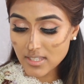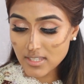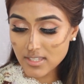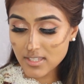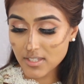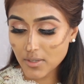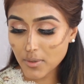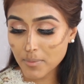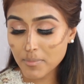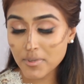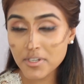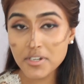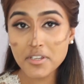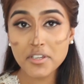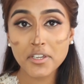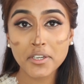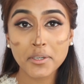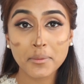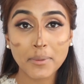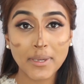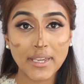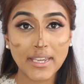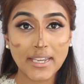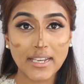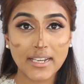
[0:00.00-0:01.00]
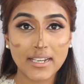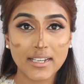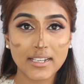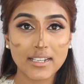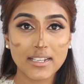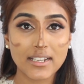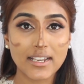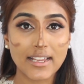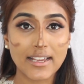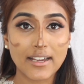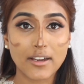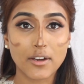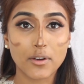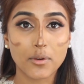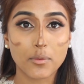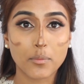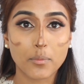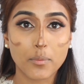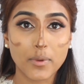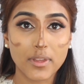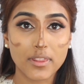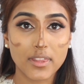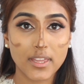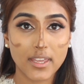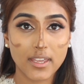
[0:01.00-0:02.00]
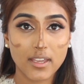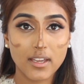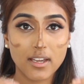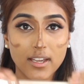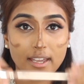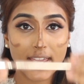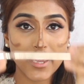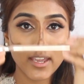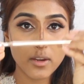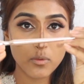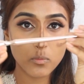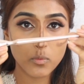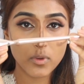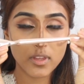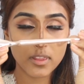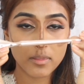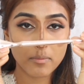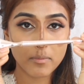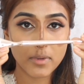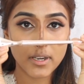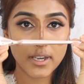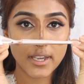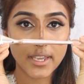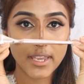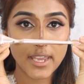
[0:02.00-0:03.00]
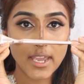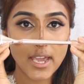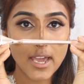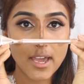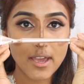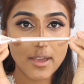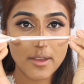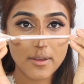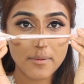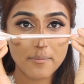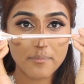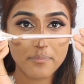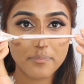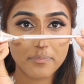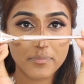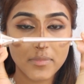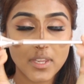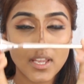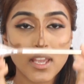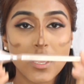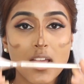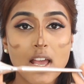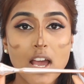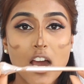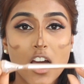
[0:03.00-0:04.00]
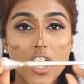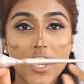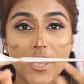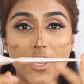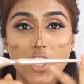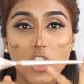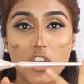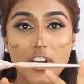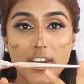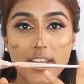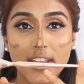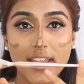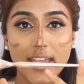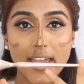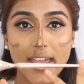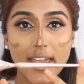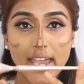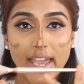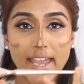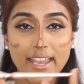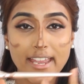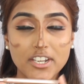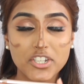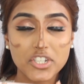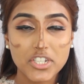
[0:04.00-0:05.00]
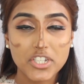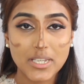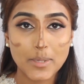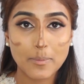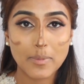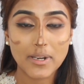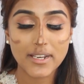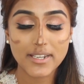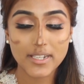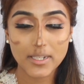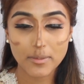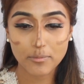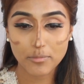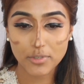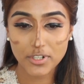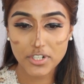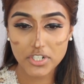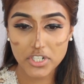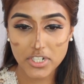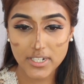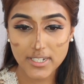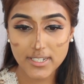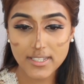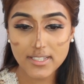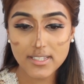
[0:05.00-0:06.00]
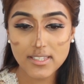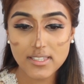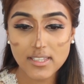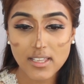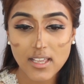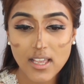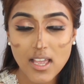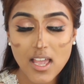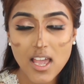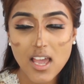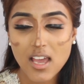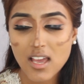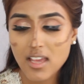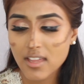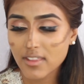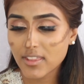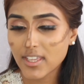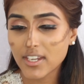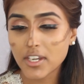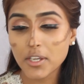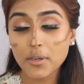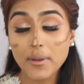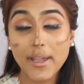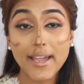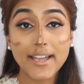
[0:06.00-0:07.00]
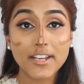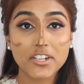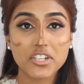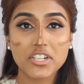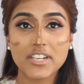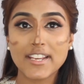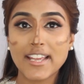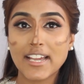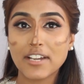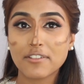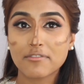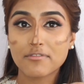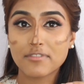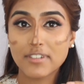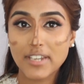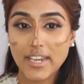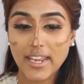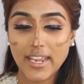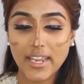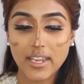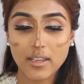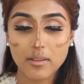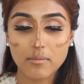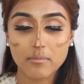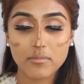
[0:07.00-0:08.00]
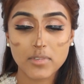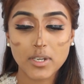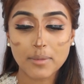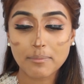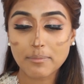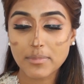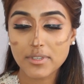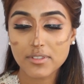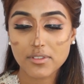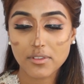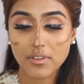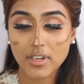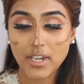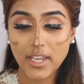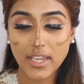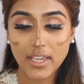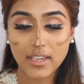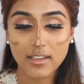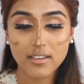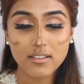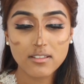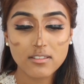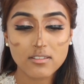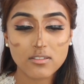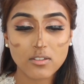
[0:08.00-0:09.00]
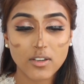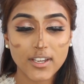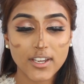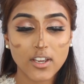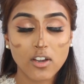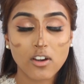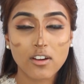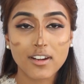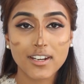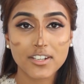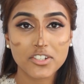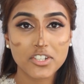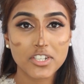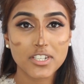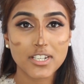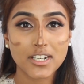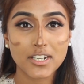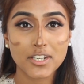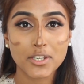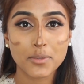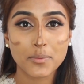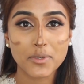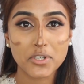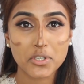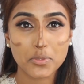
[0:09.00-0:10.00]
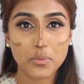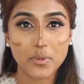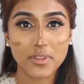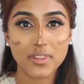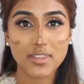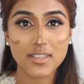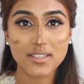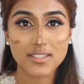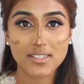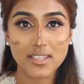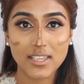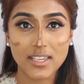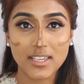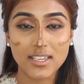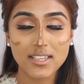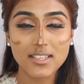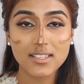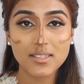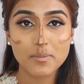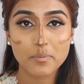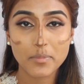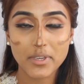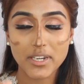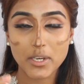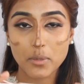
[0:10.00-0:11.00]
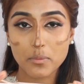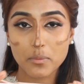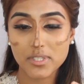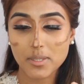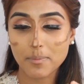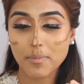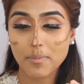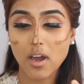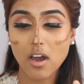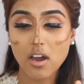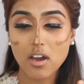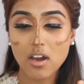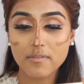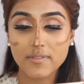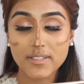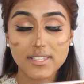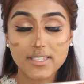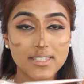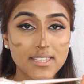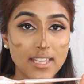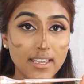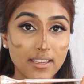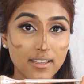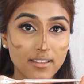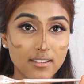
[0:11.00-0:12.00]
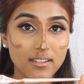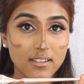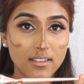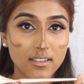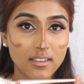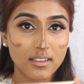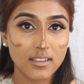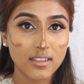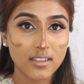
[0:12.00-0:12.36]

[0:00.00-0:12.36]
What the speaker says: So I'm going to go in now with my iconic HD blending brushes. They don't actually have numbers on here, so I can't actually tell you which one this is, but it was a part of a set.